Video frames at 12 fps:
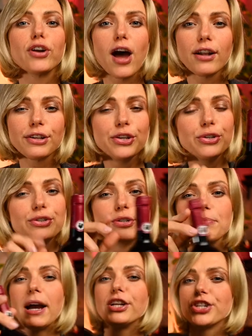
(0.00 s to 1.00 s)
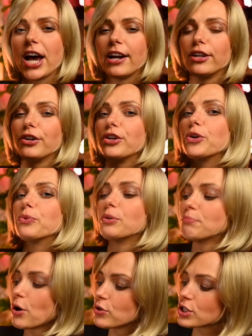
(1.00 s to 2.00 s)
not new to my channel, you will
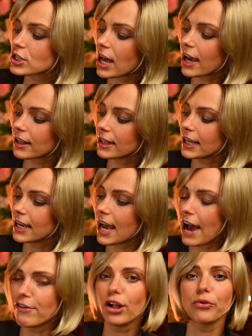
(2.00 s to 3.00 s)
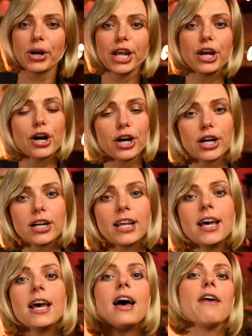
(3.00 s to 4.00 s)
most likely have already heard
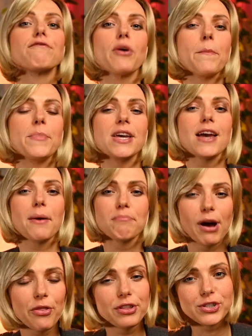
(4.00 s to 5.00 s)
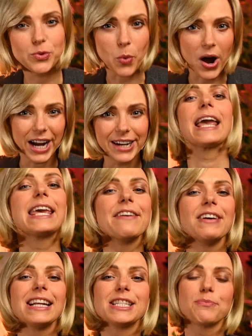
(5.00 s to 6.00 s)
from me about this wine.
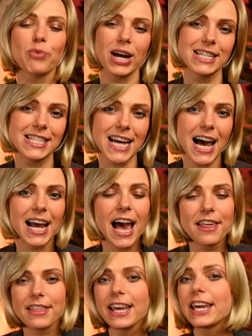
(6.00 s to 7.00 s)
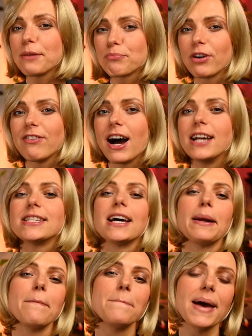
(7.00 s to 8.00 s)
Given its price tag, I think it provides
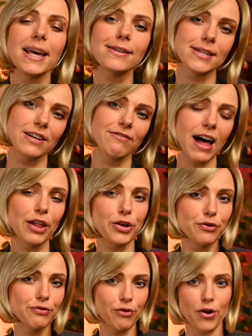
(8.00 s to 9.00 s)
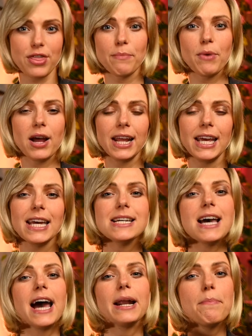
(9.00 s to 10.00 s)
an amazing value for the money,
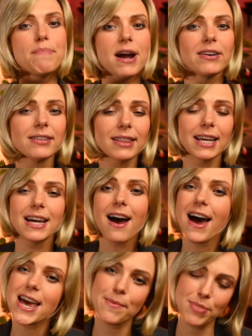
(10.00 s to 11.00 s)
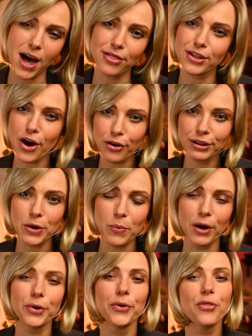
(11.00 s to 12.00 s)
and apparently I am not the only
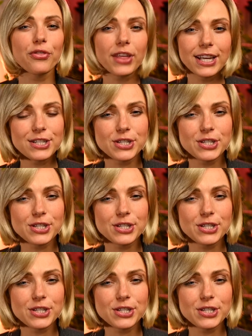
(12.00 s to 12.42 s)
one who thinks